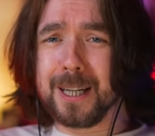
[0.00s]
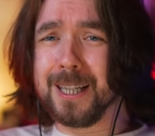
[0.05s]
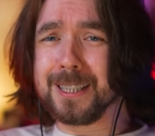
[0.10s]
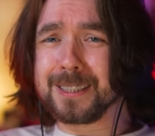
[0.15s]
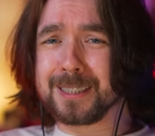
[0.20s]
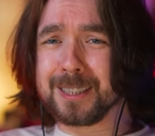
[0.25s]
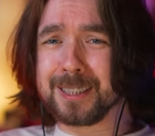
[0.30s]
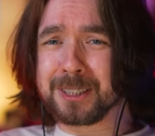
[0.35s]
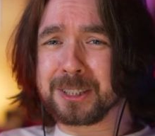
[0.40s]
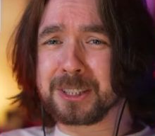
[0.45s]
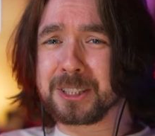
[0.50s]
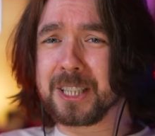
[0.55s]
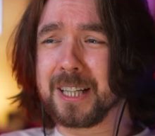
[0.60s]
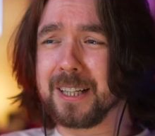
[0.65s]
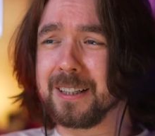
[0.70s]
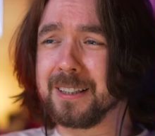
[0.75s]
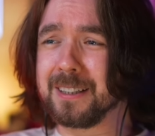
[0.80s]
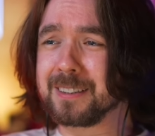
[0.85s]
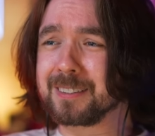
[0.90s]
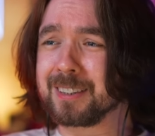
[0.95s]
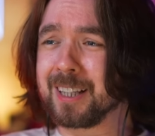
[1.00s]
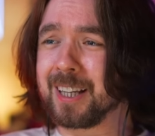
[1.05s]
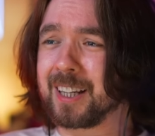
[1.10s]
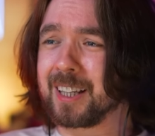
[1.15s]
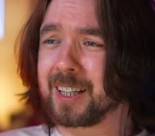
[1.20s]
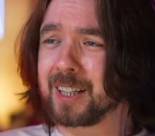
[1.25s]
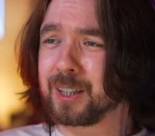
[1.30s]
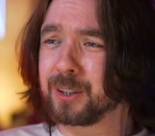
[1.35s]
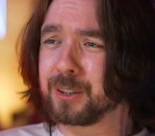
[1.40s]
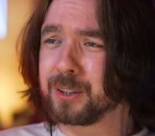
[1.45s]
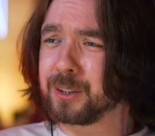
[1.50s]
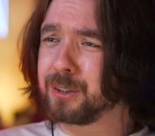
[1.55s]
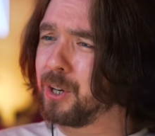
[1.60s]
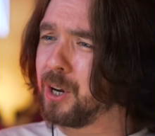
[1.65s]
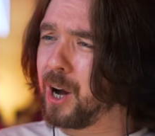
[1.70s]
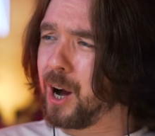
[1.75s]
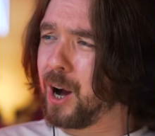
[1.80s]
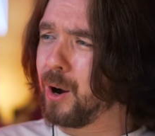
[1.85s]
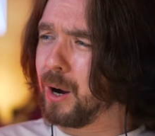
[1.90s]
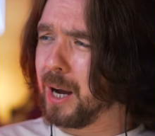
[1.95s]
hit this shit? It's like,
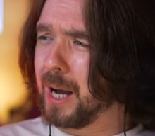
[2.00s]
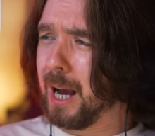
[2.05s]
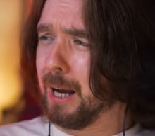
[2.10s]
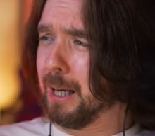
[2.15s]
no.